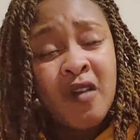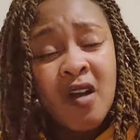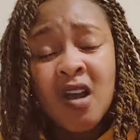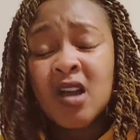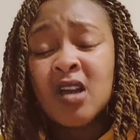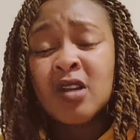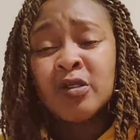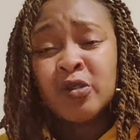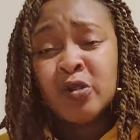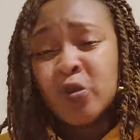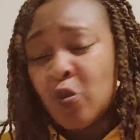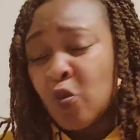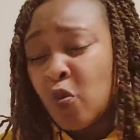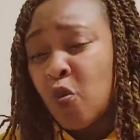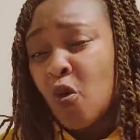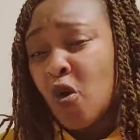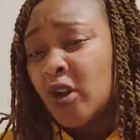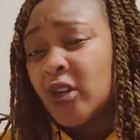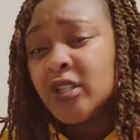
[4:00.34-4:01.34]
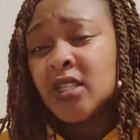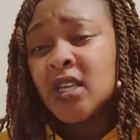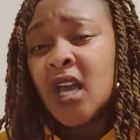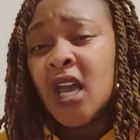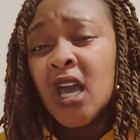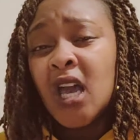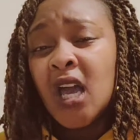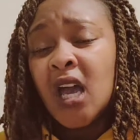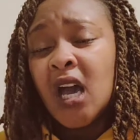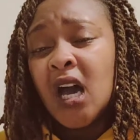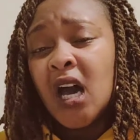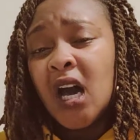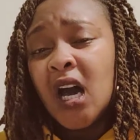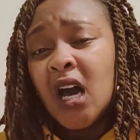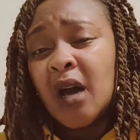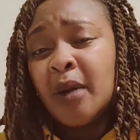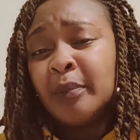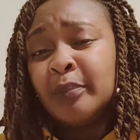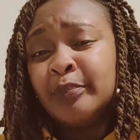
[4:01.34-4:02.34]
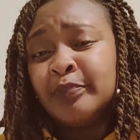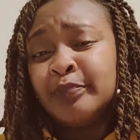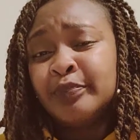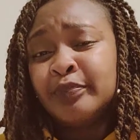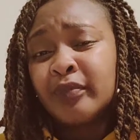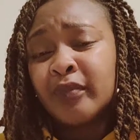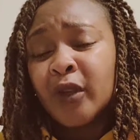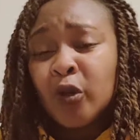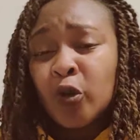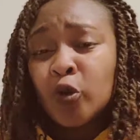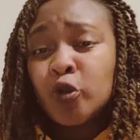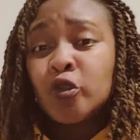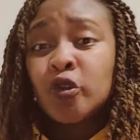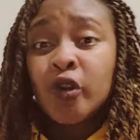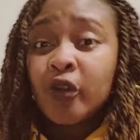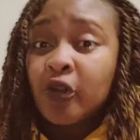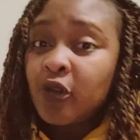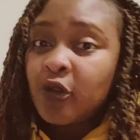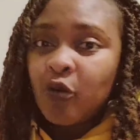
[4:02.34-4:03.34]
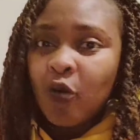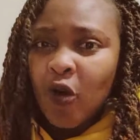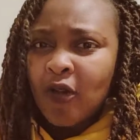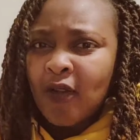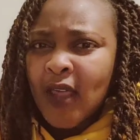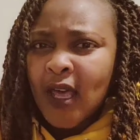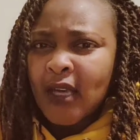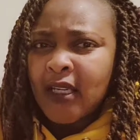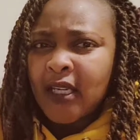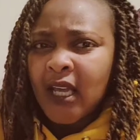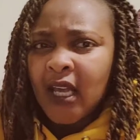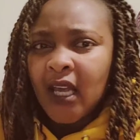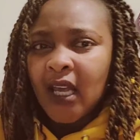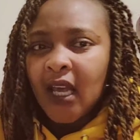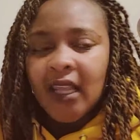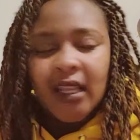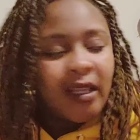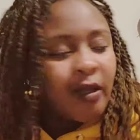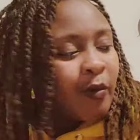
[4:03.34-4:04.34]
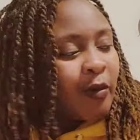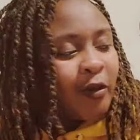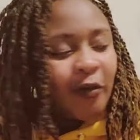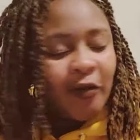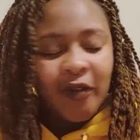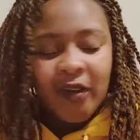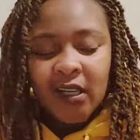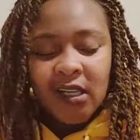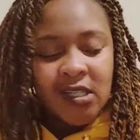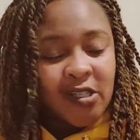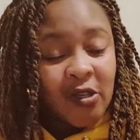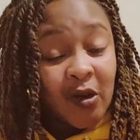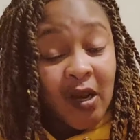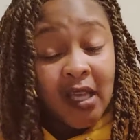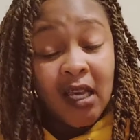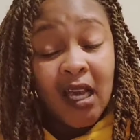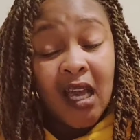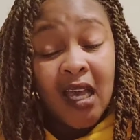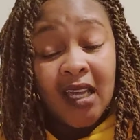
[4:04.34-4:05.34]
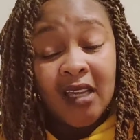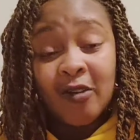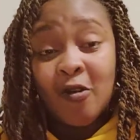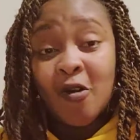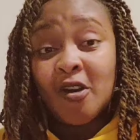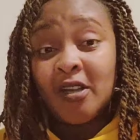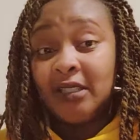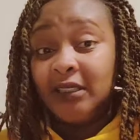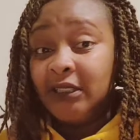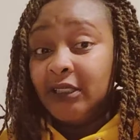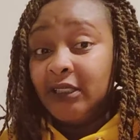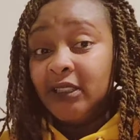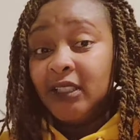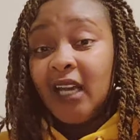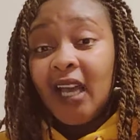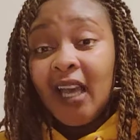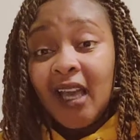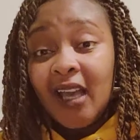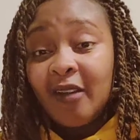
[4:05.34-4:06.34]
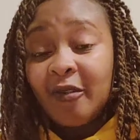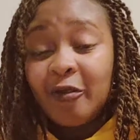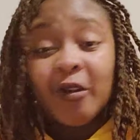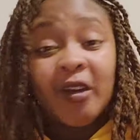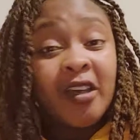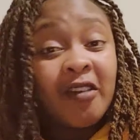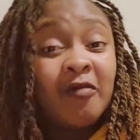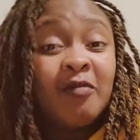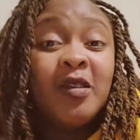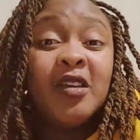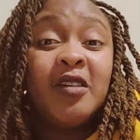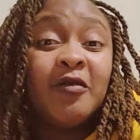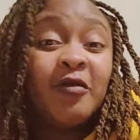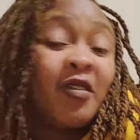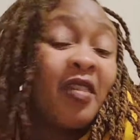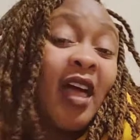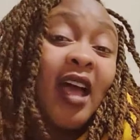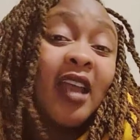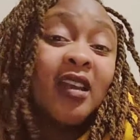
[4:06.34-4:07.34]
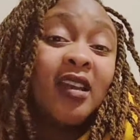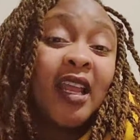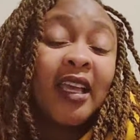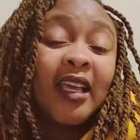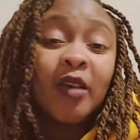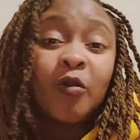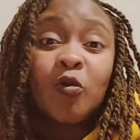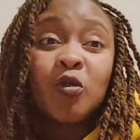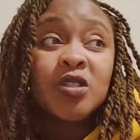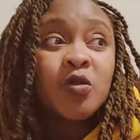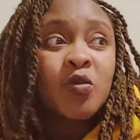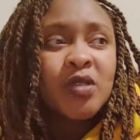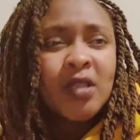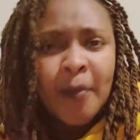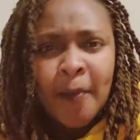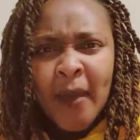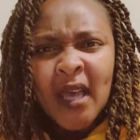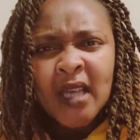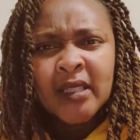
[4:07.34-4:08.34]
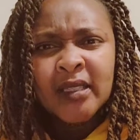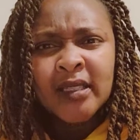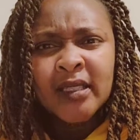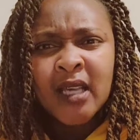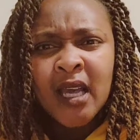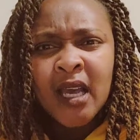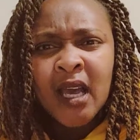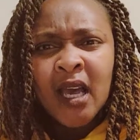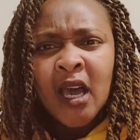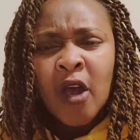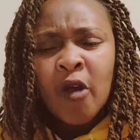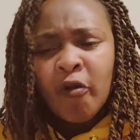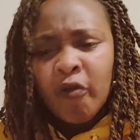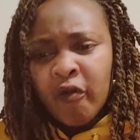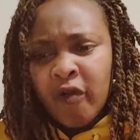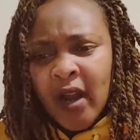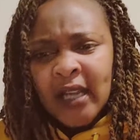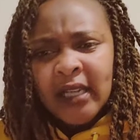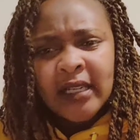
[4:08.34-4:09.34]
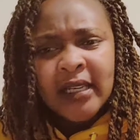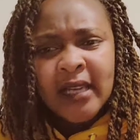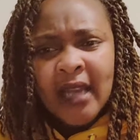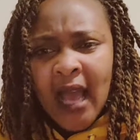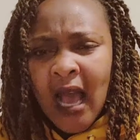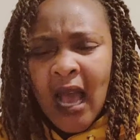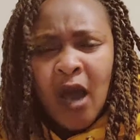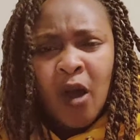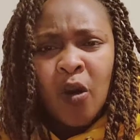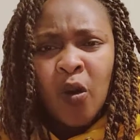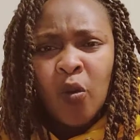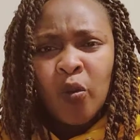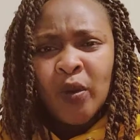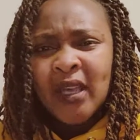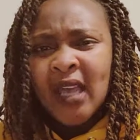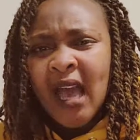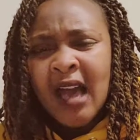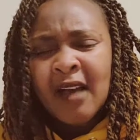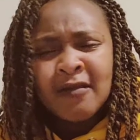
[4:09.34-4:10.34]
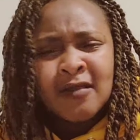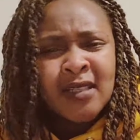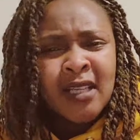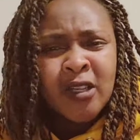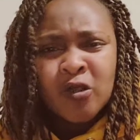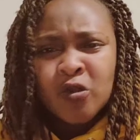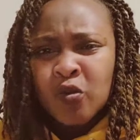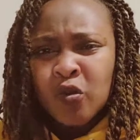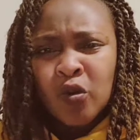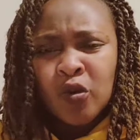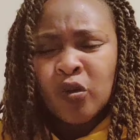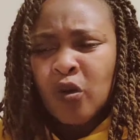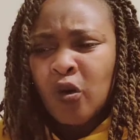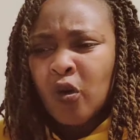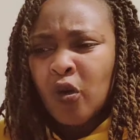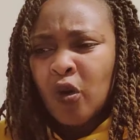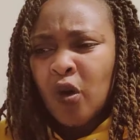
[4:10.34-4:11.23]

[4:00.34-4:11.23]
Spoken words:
far into what turned you on that day, and when you finish, you're like, "Hey God, hey, forgive me for that," because it was a mess. Right now we have sexual